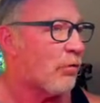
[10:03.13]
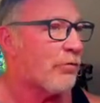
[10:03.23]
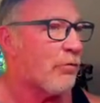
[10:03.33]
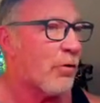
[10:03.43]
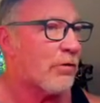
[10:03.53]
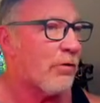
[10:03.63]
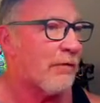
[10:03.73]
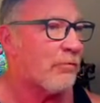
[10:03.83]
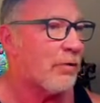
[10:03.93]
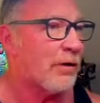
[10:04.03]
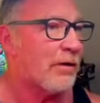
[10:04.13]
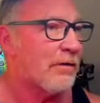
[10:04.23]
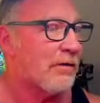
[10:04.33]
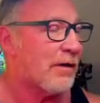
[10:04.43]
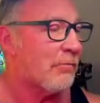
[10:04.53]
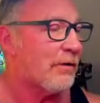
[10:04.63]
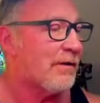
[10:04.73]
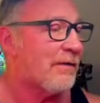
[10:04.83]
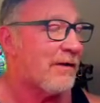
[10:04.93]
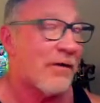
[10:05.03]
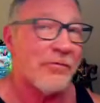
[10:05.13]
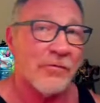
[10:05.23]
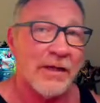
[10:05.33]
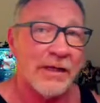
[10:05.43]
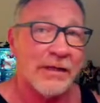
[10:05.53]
of Warcraft one that we did the other day.